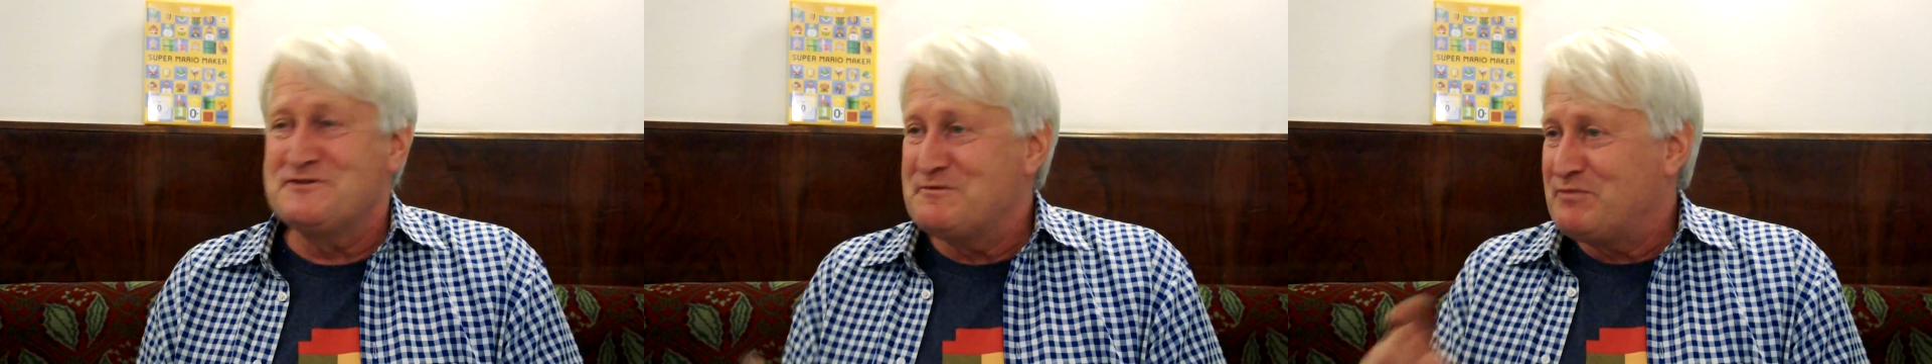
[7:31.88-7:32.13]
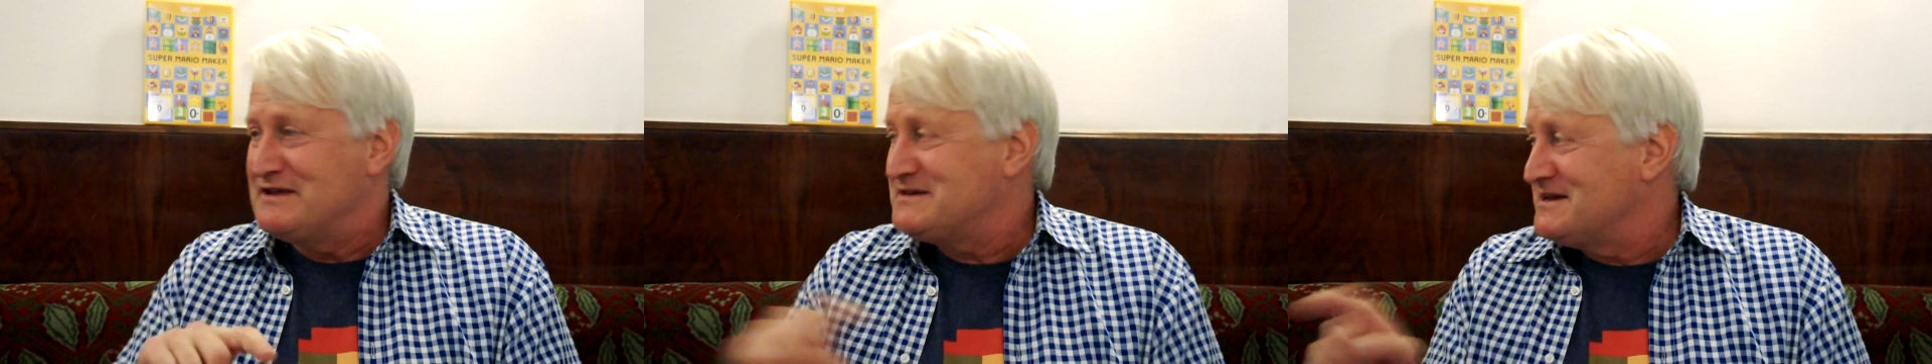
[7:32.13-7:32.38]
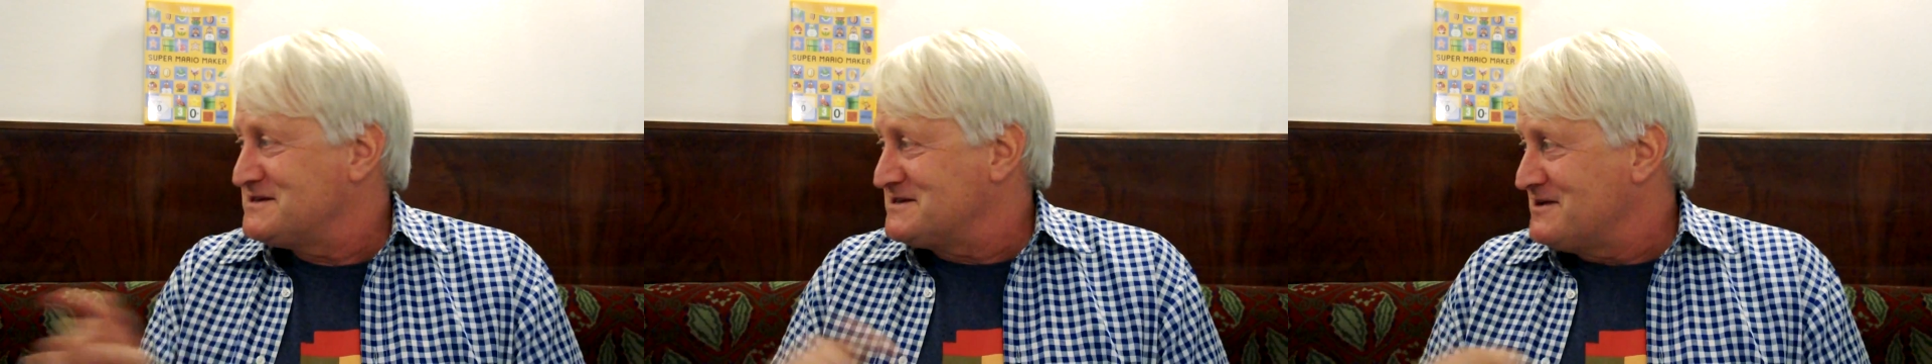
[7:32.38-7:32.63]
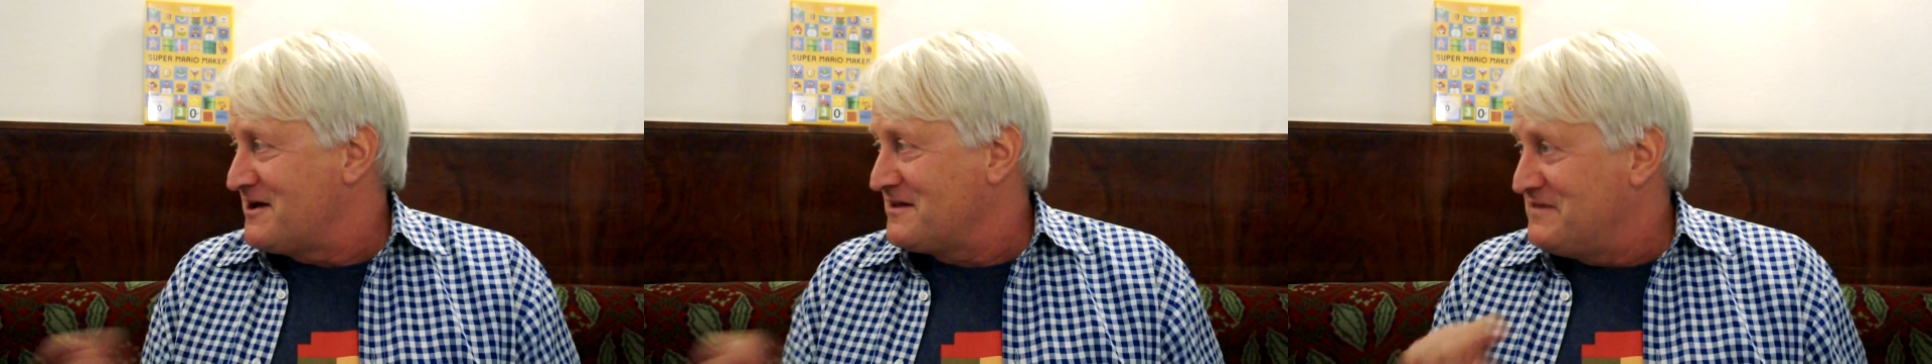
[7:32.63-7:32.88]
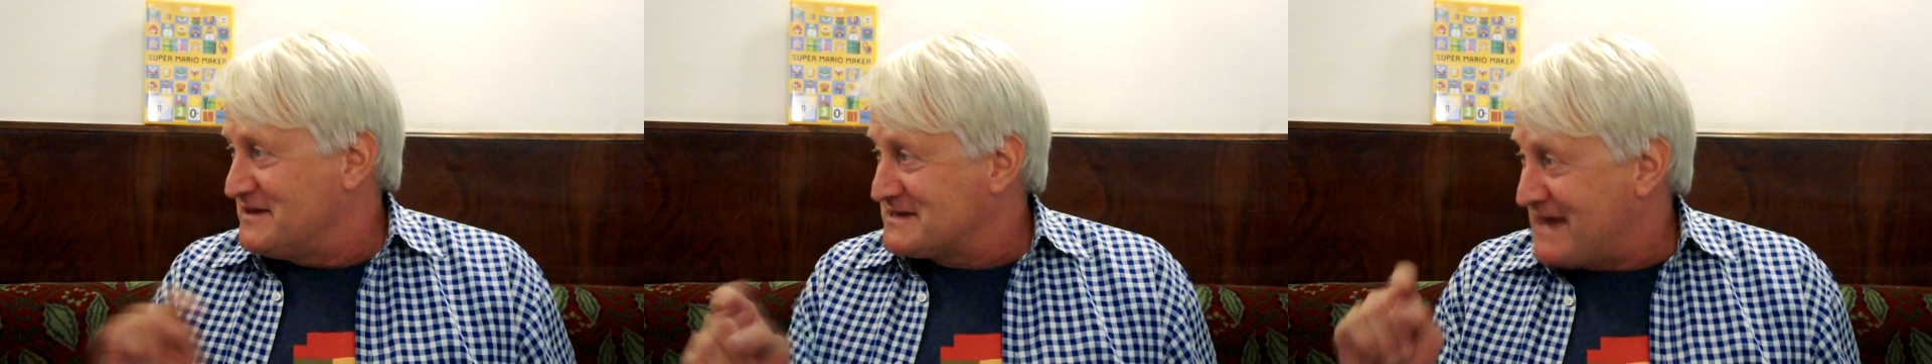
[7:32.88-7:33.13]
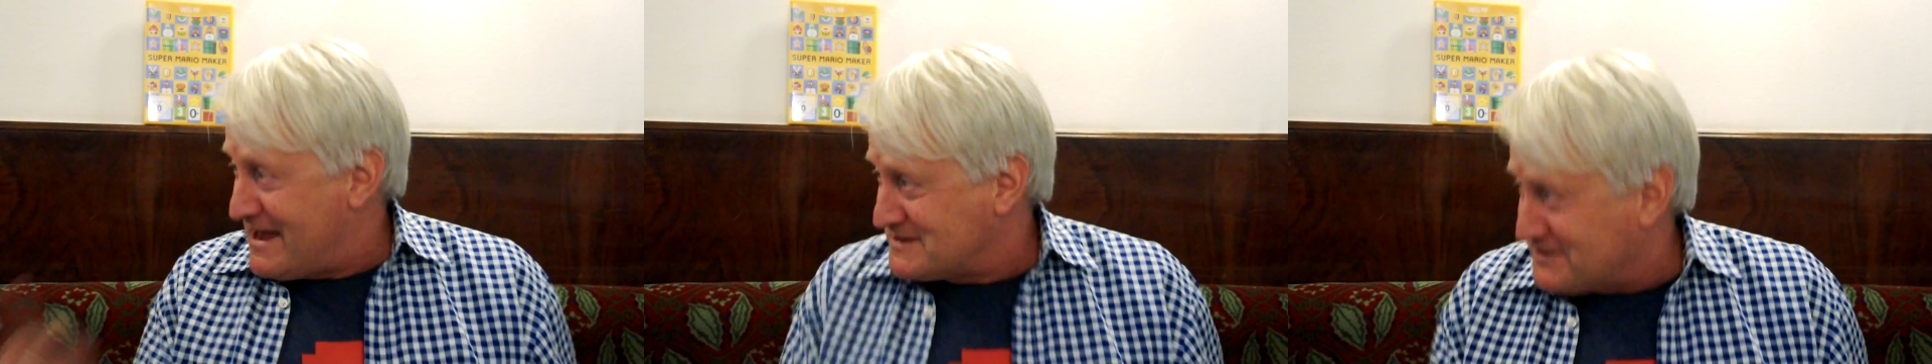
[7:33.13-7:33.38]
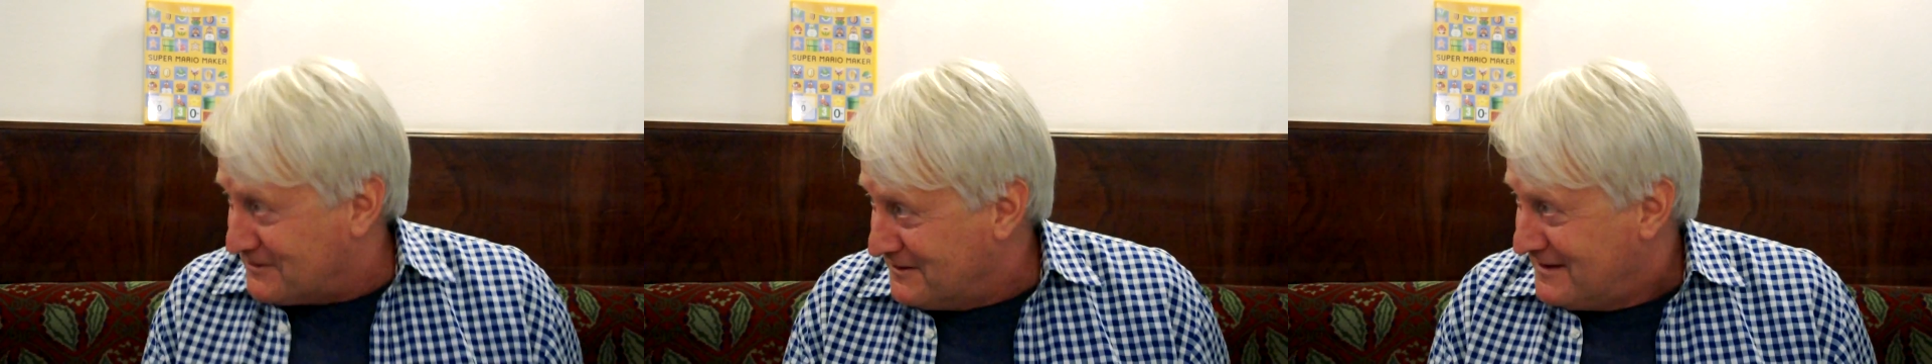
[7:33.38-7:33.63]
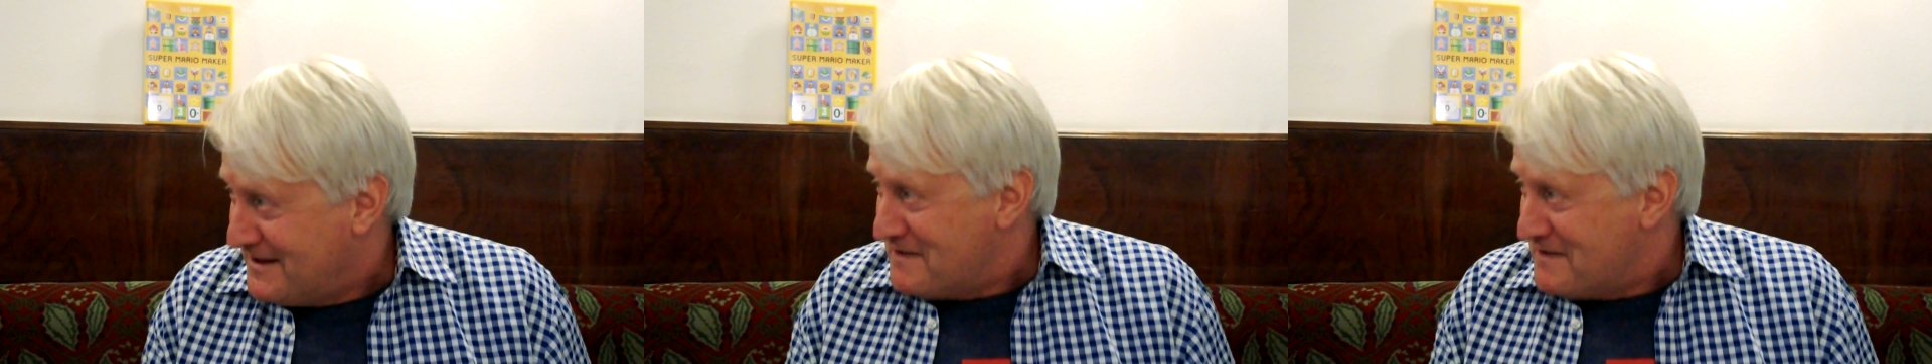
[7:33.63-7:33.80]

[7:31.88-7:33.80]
to, the princess is not in this castle,